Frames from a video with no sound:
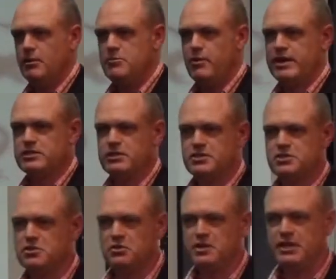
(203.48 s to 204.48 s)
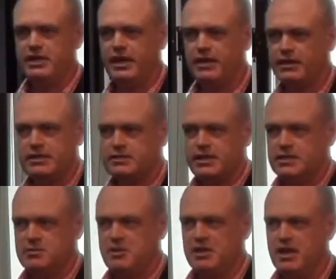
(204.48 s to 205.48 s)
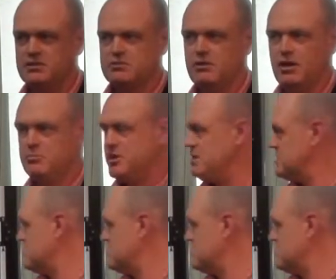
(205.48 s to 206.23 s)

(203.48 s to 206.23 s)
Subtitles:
you're actually storing your data. That sounds a bit nuts, right? But in